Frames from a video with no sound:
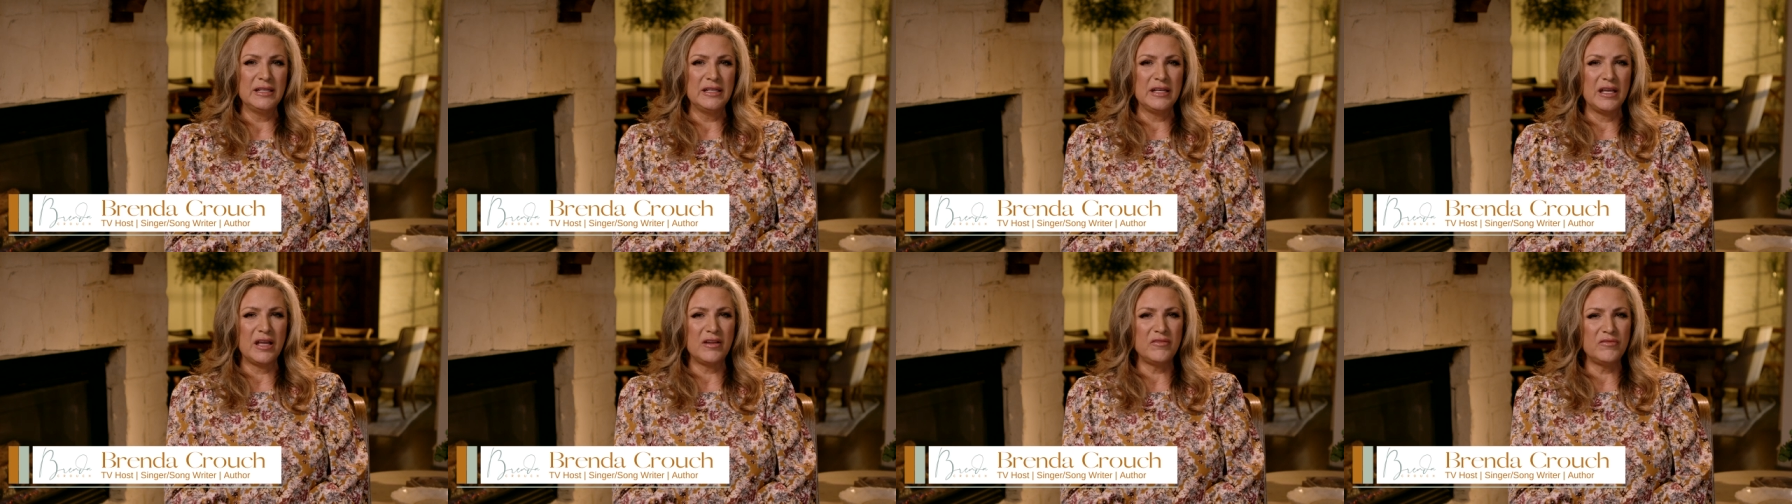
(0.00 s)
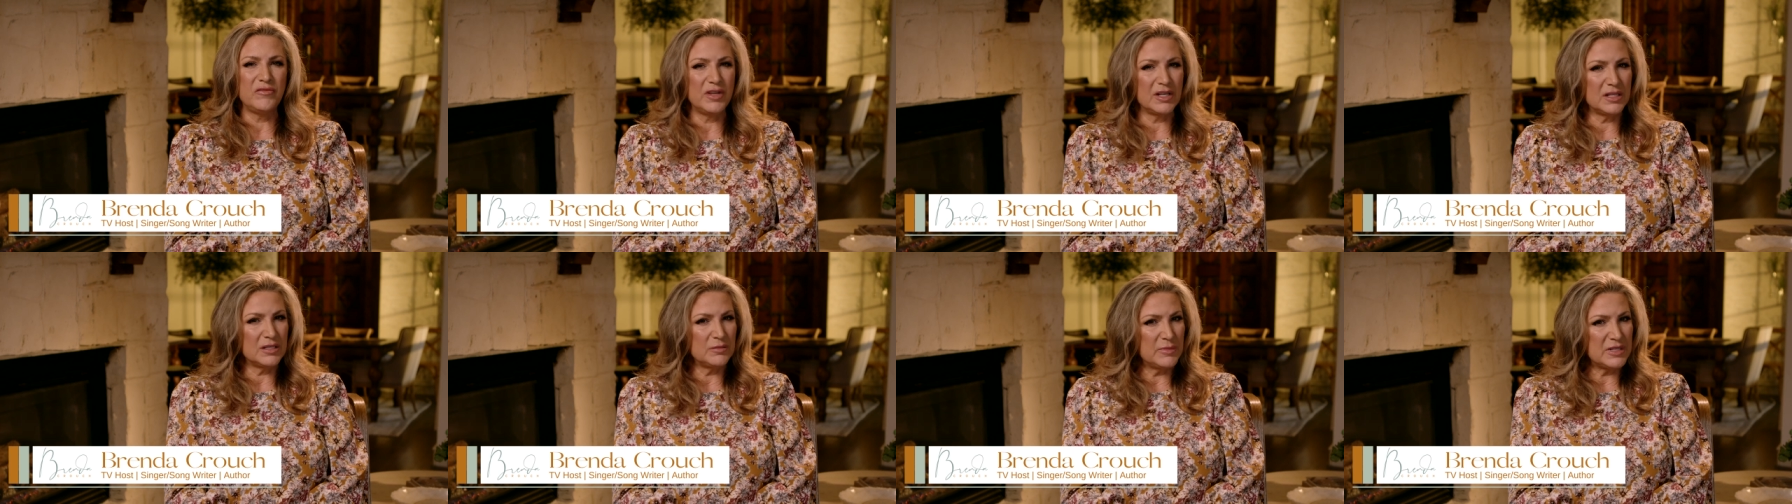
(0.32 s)
and
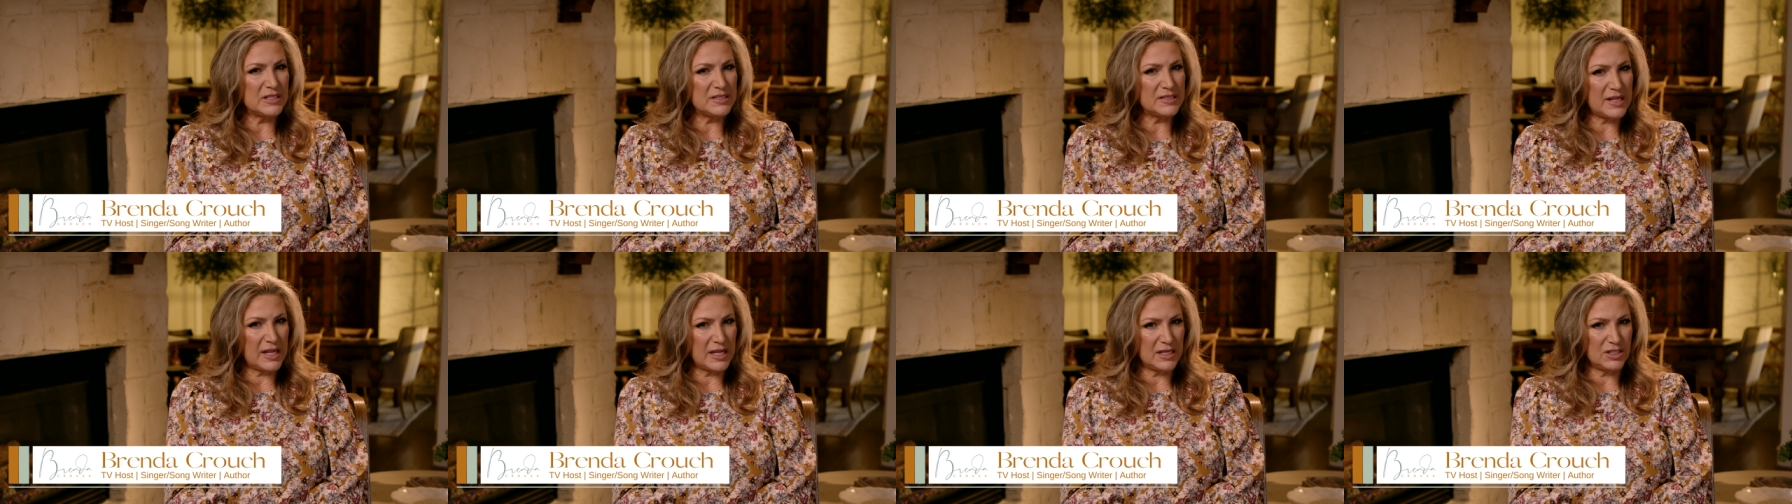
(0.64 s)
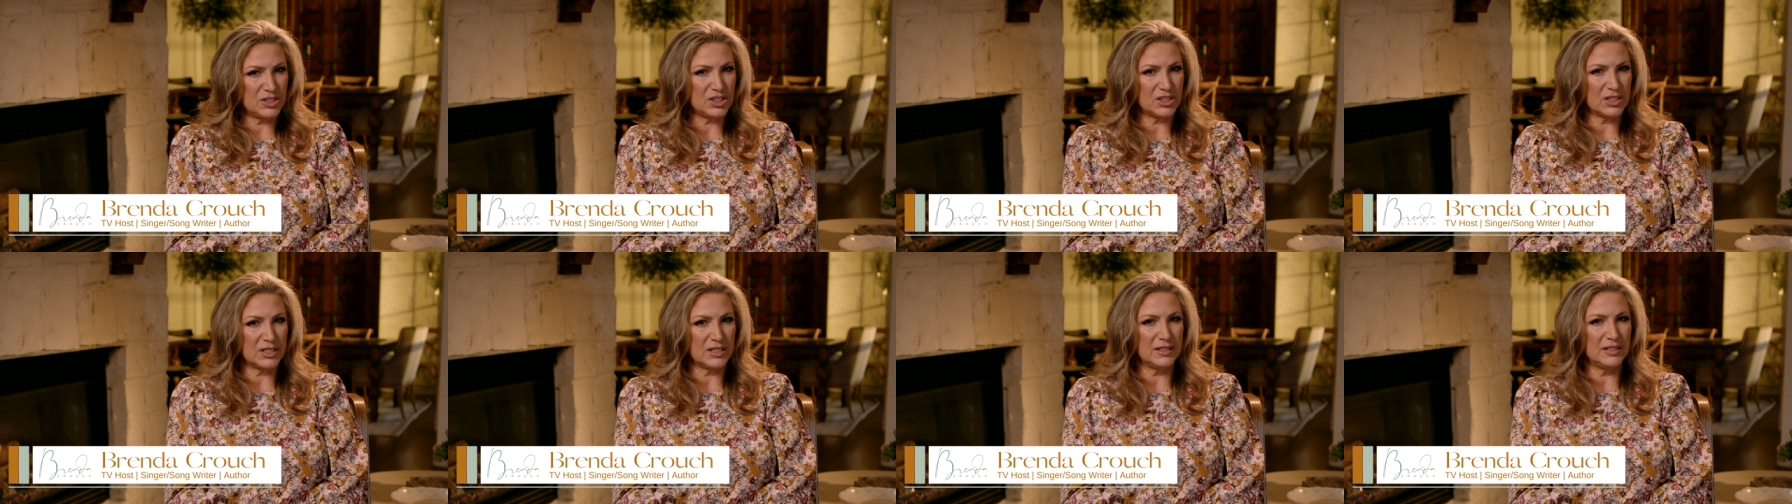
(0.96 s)

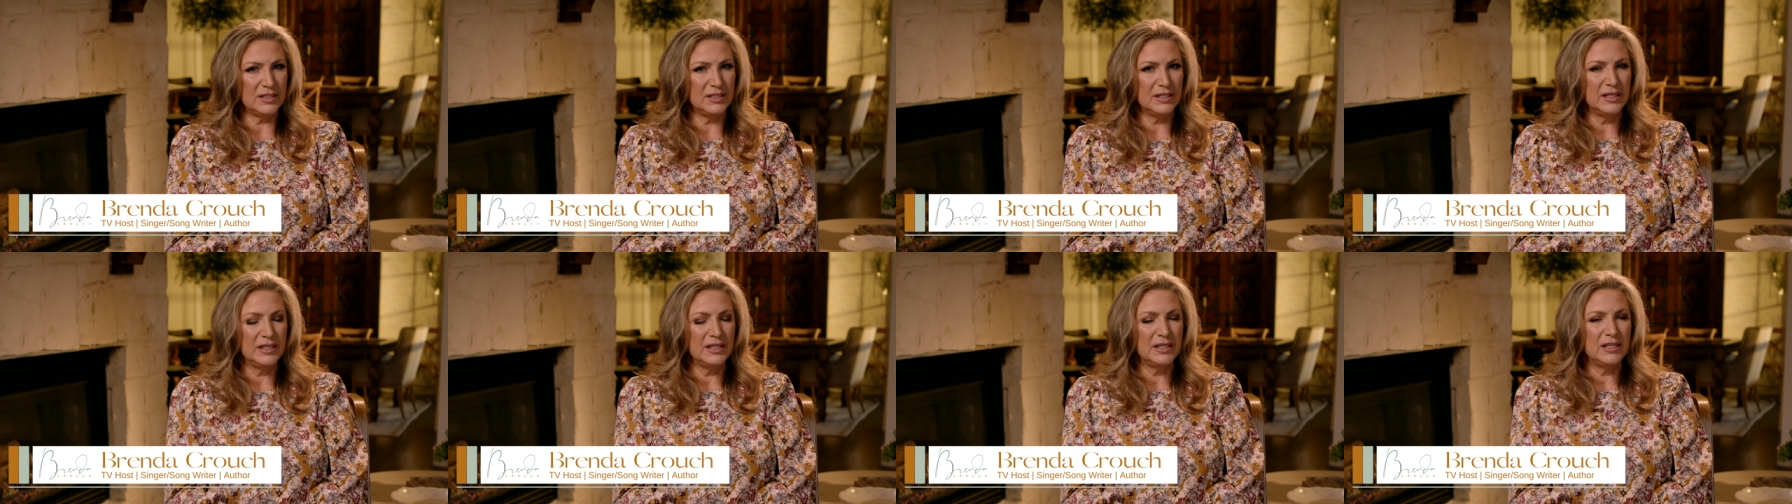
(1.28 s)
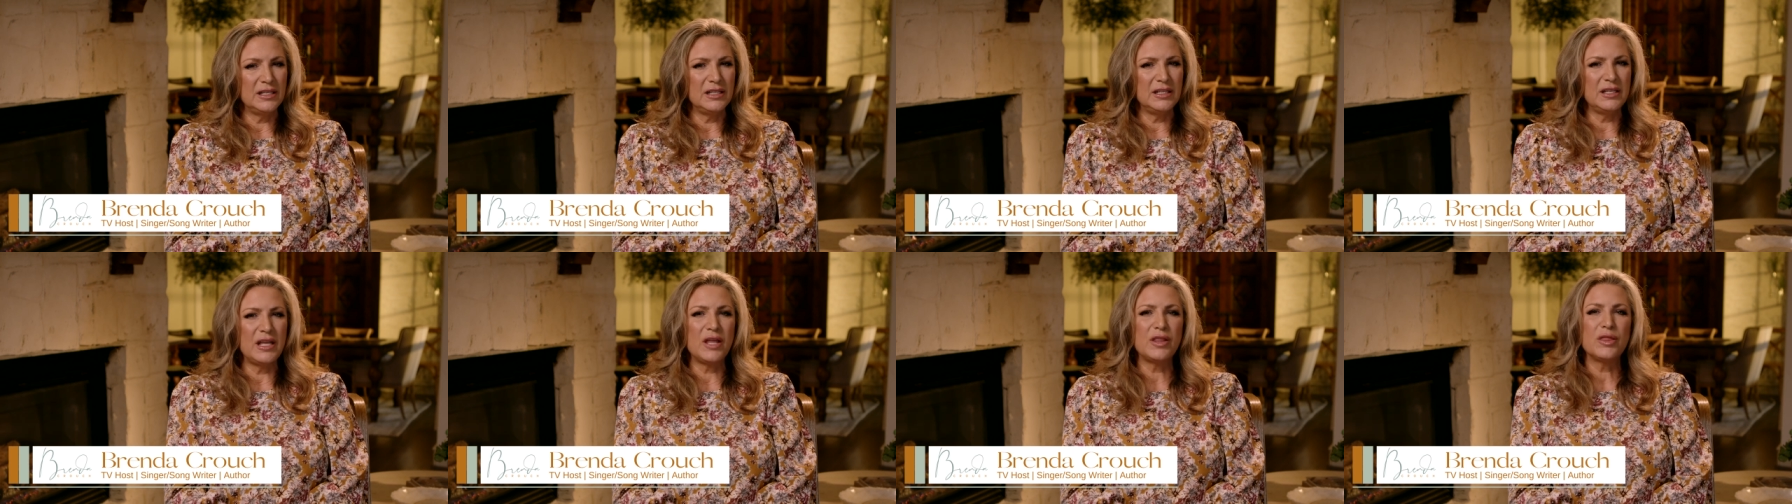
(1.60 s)
victimization,
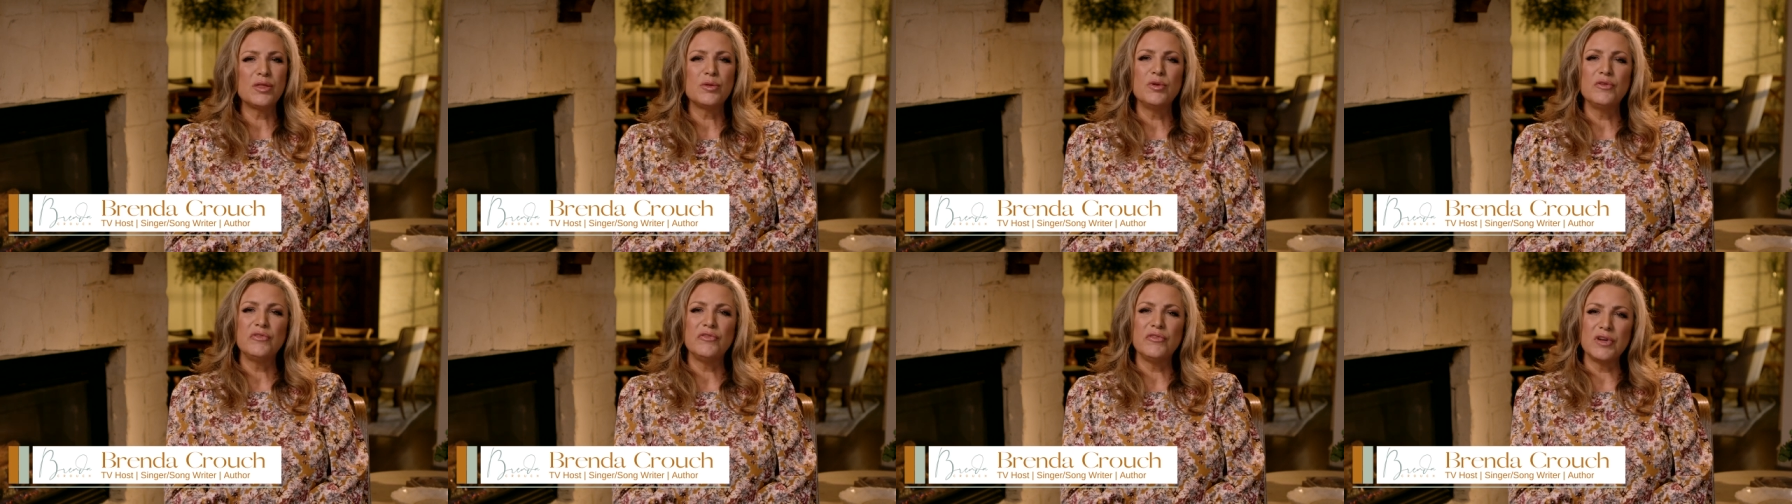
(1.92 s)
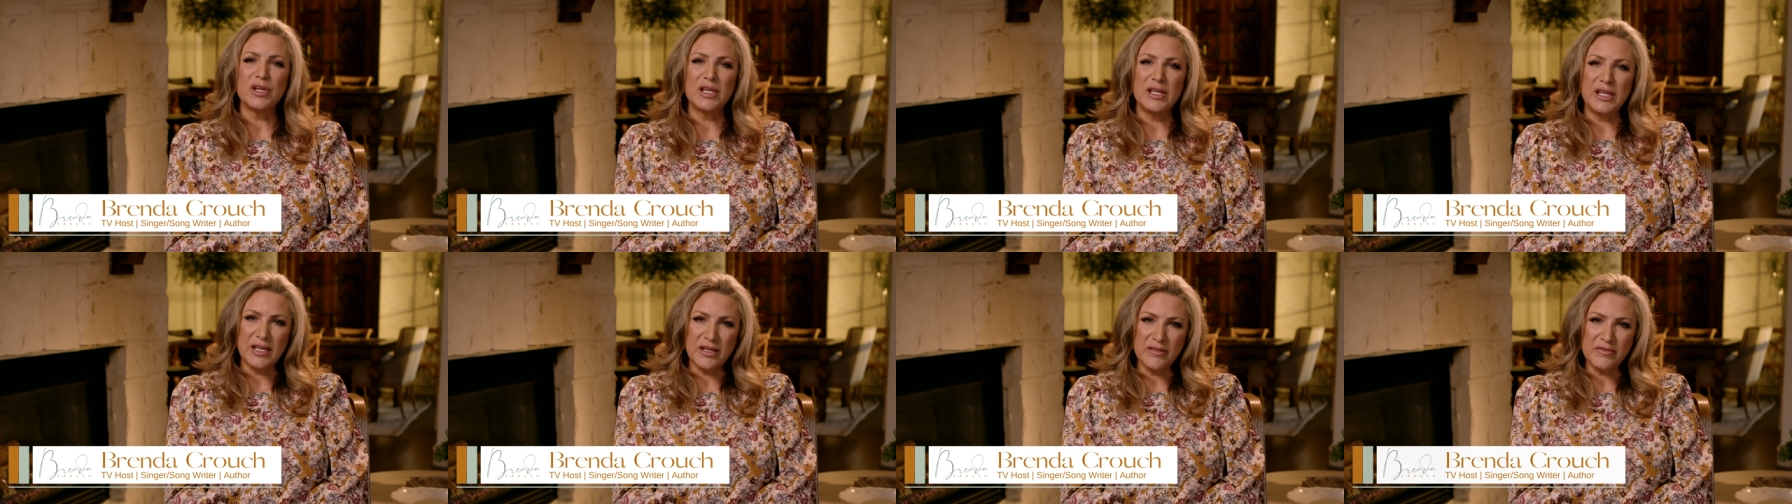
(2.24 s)
yet through
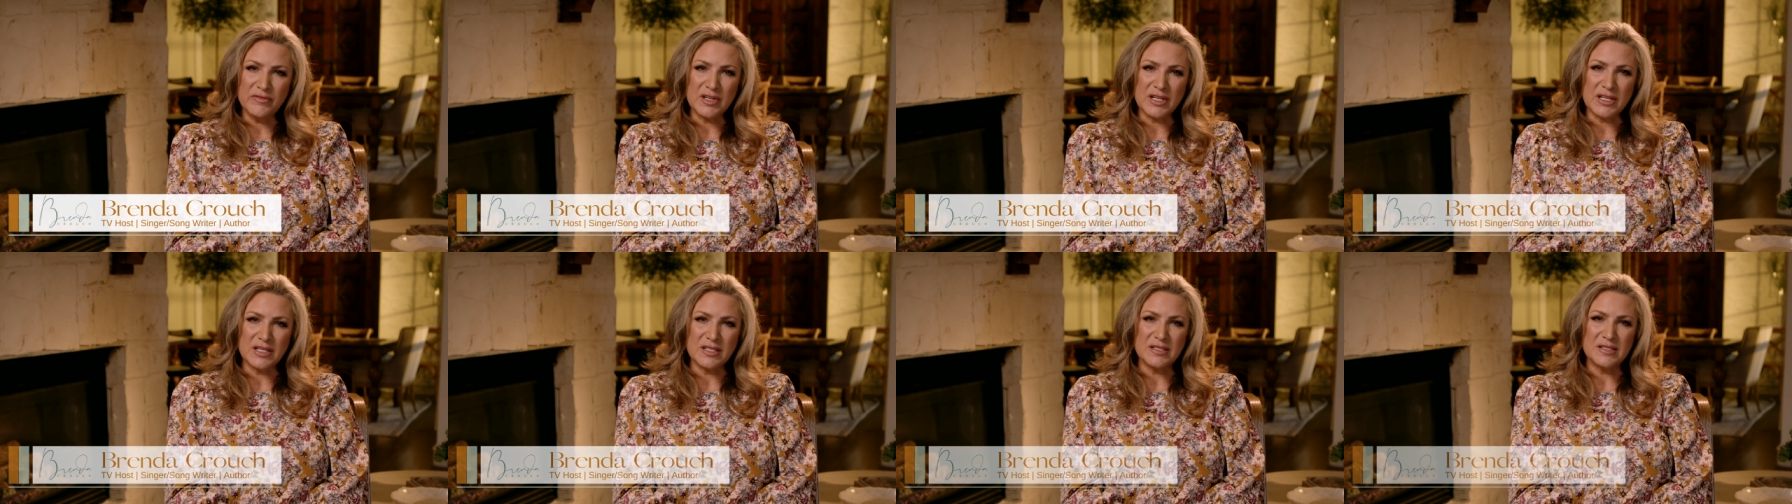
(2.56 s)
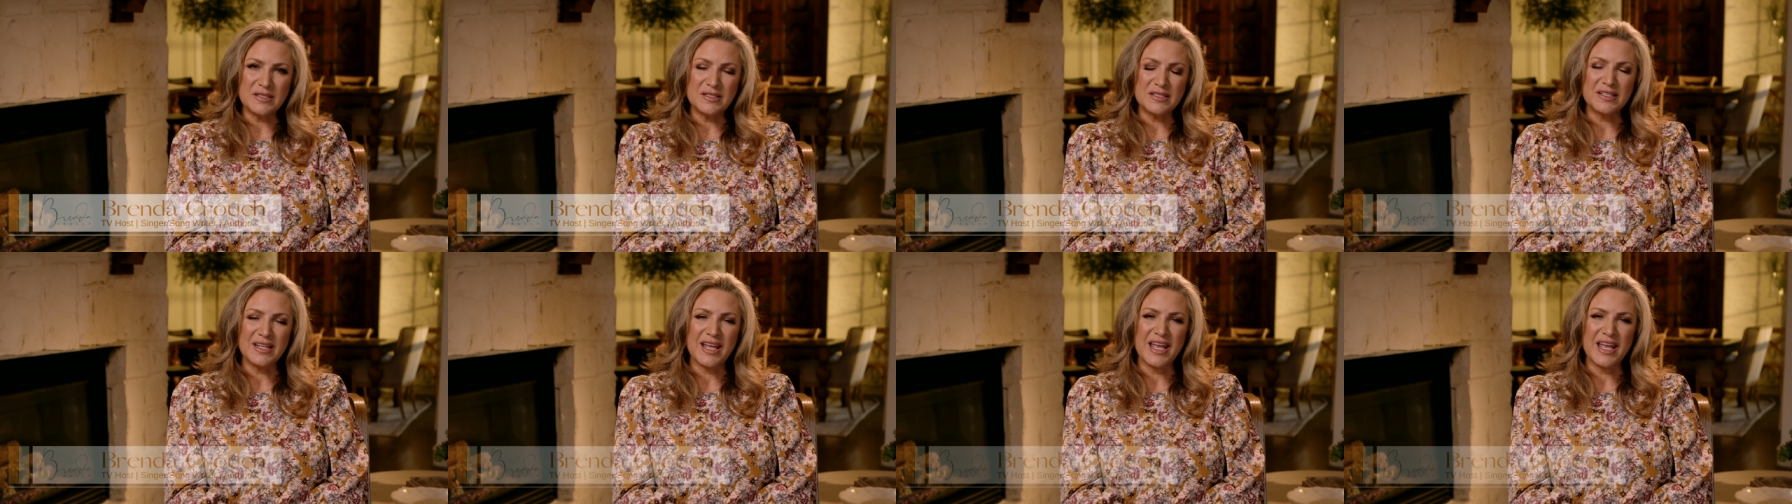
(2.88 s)
forgiveness